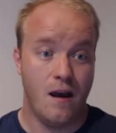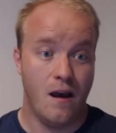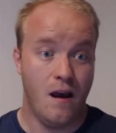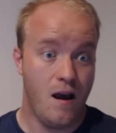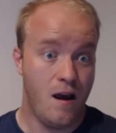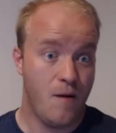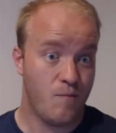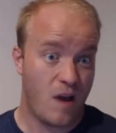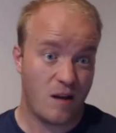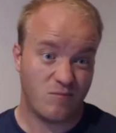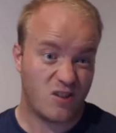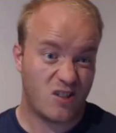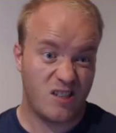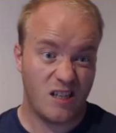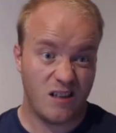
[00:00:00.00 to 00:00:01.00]
I'm
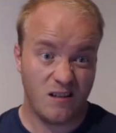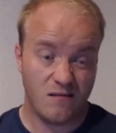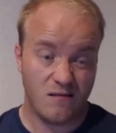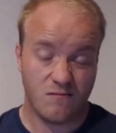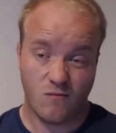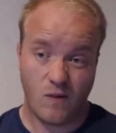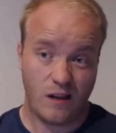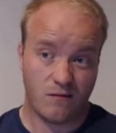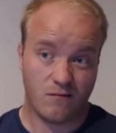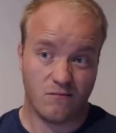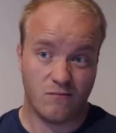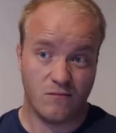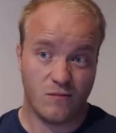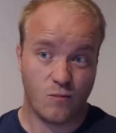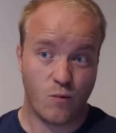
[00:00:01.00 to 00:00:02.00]
still, well,
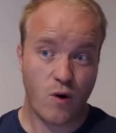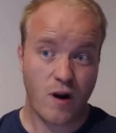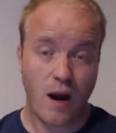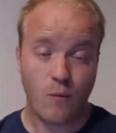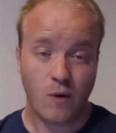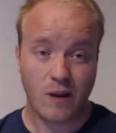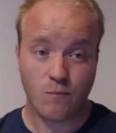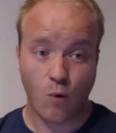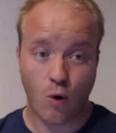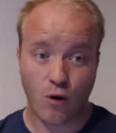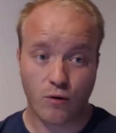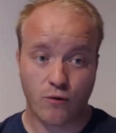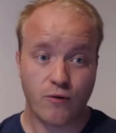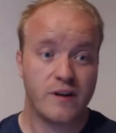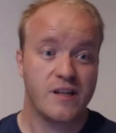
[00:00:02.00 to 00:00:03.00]
working with
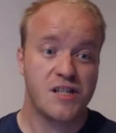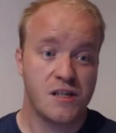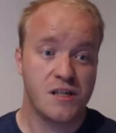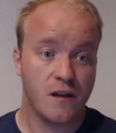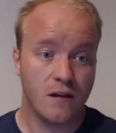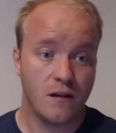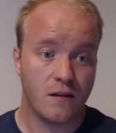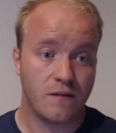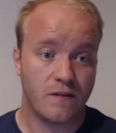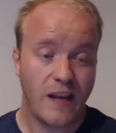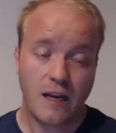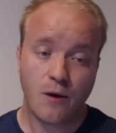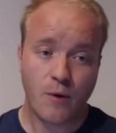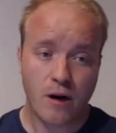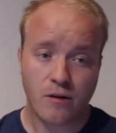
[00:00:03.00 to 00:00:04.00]
more traditional
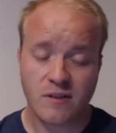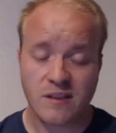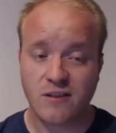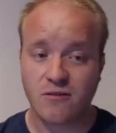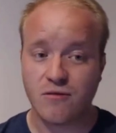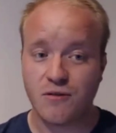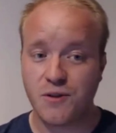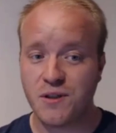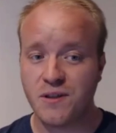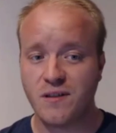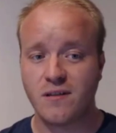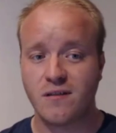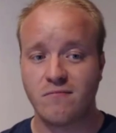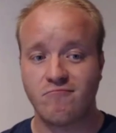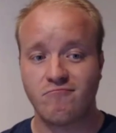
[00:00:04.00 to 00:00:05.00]
data warehousing
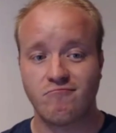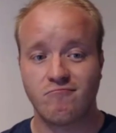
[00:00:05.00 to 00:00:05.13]
solutions.